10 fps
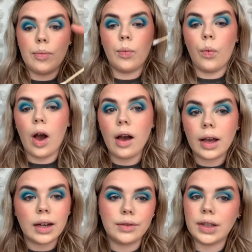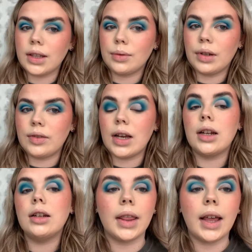work and everything that we've
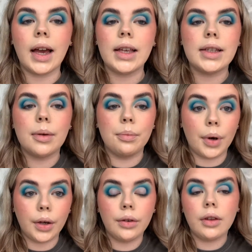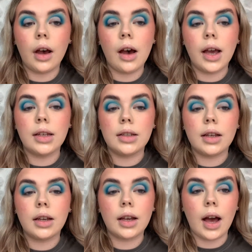done. That is both eyes
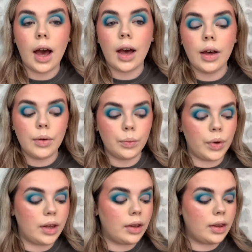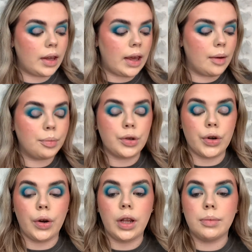cut with the
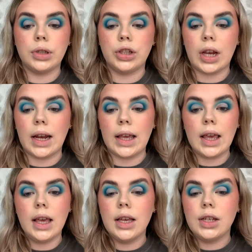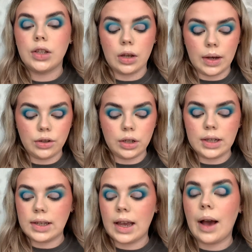petroleum jelly. So as you can
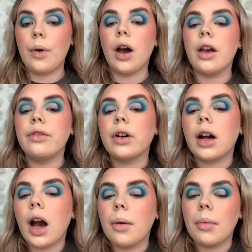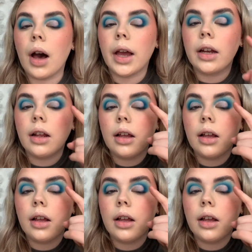see how I've cut mine,